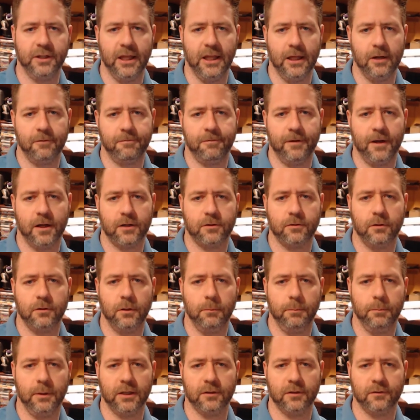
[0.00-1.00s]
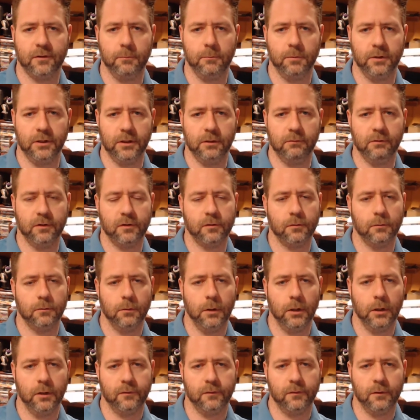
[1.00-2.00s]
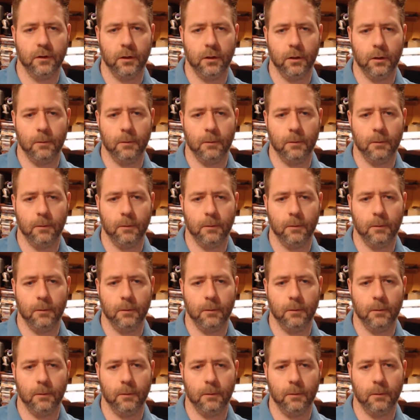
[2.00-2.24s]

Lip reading: Data Factory because I believe it's